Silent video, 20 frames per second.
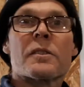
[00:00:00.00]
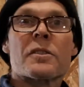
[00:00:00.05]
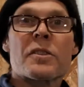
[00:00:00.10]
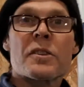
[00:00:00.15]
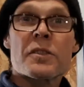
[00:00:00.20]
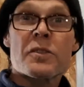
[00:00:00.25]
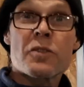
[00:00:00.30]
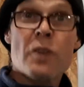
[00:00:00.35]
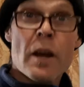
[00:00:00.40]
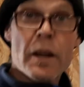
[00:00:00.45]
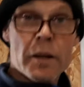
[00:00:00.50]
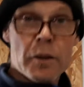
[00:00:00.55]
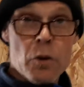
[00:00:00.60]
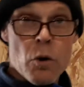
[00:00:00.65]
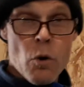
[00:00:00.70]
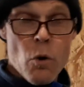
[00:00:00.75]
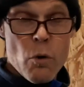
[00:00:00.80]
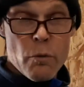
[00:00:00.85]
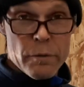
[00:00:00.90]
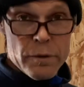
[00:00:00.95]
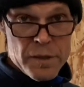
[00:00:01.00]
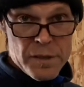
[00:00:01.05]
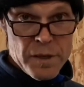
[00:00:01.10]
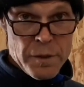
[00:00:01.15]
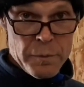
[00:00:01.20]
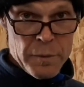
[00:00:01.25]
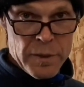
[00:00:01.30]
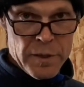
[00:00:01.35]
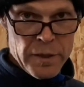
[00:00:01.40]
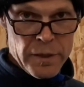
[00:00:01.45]
just try to go over
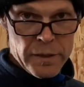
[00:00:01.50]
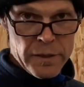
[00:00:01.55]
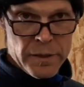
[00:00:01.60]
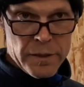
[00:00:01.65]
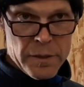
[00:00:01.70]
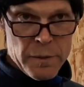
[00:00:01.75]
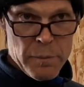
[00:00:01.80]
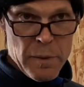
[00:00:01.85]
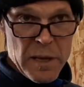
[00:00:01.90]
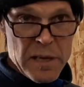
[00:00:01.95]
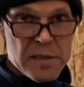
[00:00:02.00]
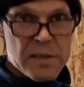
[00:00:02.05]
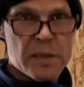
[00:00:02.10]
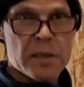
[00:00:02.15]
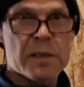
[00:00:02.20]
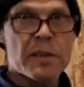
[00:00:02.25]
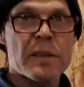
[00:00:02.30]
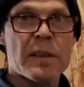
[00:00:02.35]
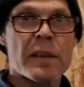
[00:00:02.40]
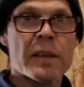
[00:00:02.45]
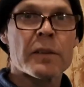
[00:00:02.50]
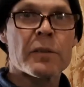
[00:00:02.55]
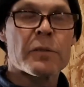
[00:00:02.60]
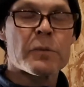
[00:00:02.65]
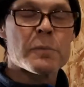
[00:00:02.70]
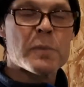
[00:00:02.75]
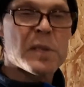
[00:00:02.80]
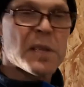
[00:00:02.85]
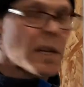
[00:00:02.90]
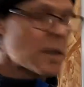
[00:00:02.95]
some of the basic things
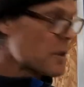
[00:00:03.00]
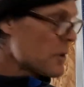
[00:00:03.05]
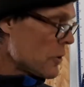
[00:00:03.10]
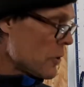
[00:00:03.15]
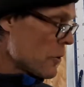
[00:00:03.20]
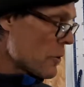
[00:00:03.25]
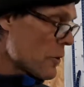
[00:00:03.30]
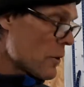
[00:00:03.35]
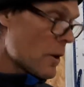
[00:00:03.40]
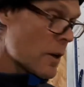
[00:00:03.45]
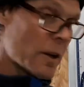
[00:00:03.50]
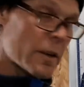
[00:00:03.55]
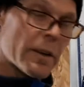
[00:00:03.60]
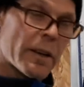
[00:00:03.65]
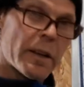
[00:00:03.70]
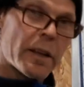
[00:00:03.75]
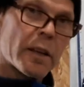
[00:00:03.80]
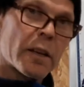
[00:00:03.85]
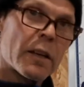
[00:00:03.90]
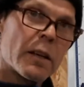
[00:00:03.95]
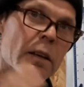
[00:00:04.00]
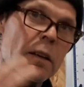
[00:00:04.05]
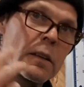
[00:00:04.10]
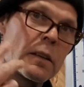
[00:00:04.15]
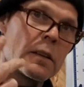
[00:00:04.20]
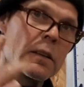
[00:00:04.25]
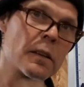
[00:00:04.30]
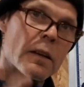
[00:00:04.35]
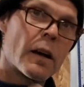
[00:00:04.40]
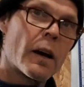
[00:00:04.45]
from second year on a
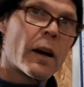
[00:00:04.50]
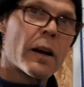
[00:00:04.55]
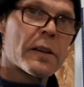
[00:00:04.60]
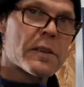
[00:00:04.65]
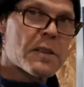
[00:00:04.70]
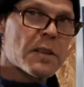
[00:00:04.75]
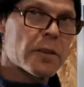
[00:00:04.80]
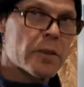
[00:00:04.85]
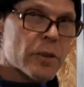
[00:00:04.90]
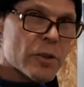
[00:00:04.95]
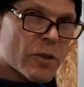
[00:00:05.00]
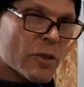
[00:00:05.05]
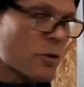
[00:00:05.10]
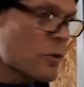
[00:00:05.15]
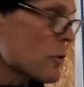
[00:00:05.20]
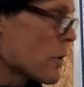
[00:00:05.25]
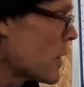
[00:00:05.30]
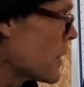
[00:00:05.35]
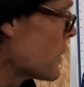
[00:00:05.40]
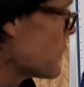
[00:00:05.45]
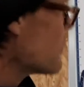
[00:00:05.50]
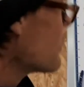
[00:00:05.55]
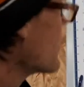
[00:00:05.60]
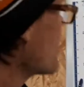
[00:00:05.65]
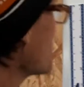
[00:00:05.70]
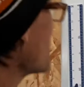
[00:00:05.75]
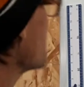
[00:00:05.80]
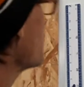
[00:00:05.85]
isolation transformer.